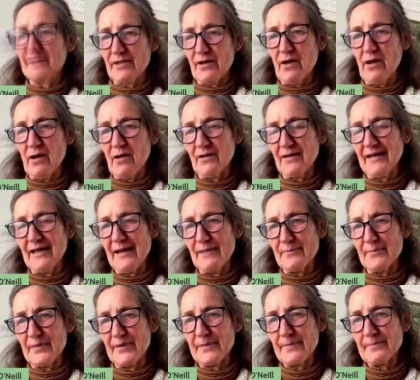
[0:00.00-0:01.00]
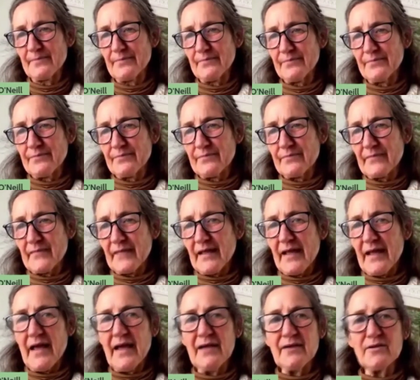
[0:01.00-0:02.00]
the whole lump.
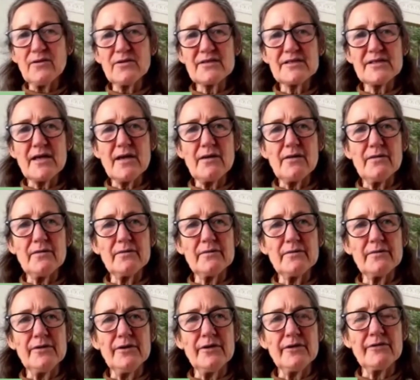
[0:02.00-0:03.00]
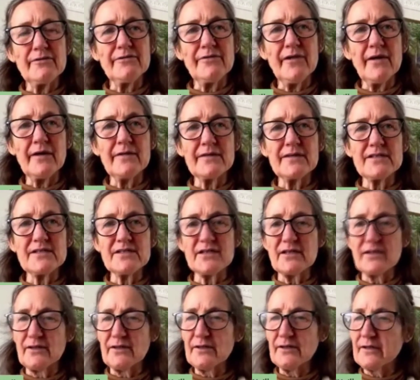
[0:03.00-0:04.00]
And also, you can find this
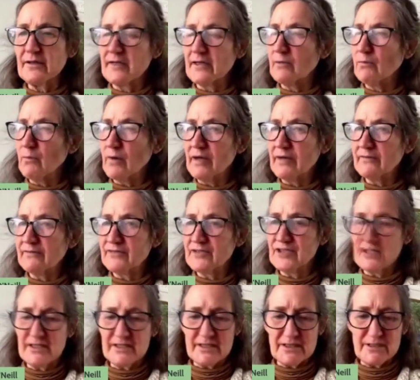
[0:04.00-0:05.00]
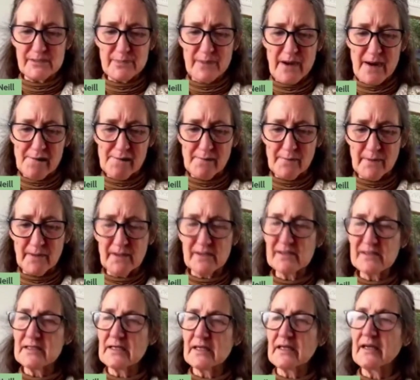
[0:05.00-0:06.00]
in Luke in one of Jesus'
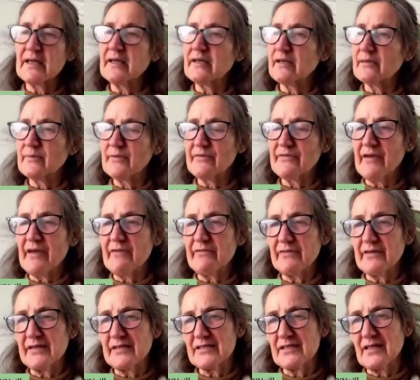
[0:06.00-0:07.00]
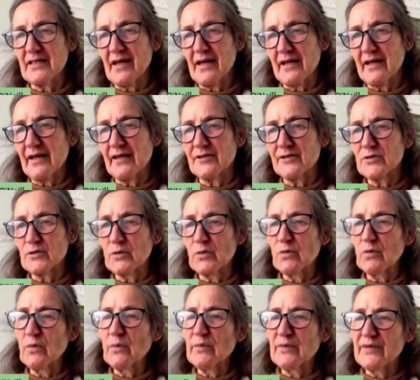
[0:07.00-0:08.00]
parables the kingdom of heaven is like unto a
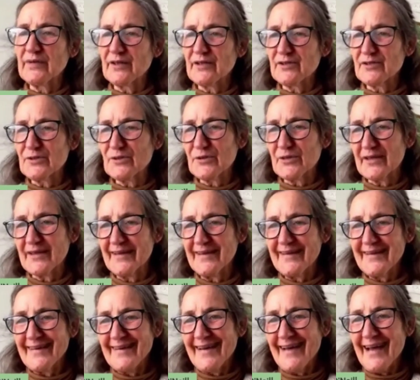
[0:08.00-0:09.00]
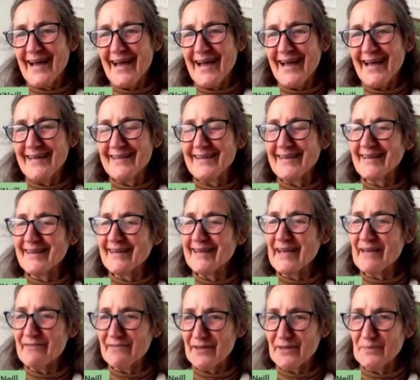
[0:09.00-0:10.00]
woman that took a little
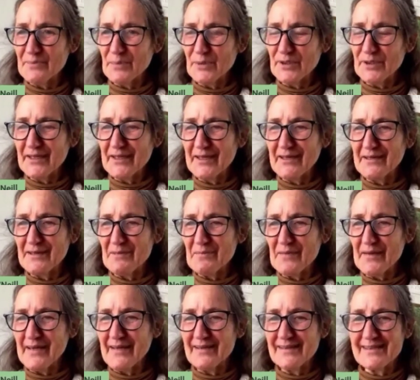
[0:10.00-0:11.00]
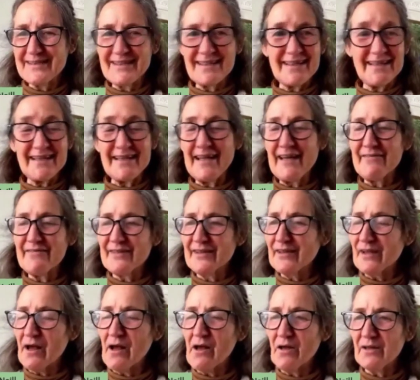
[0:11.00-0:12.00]
leaven and put it in the meal till it leavened
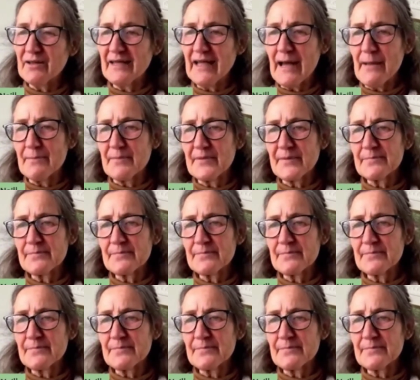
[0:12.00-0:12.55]
the whole lump.